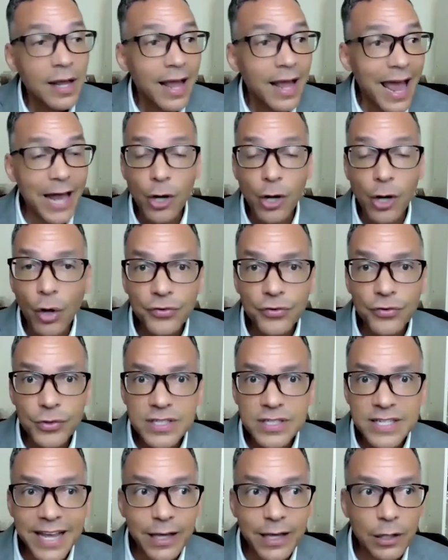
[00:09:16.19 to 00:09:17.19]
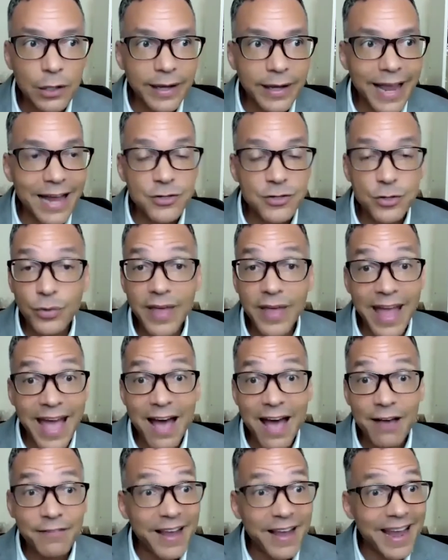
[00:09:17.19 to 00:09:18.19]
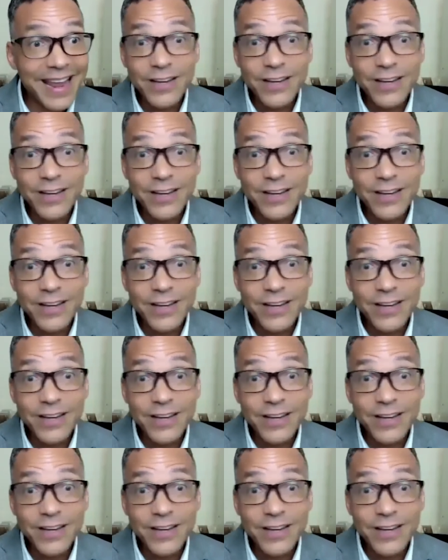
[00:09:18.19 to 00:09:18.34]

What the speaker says: and also to take a look at, do they have a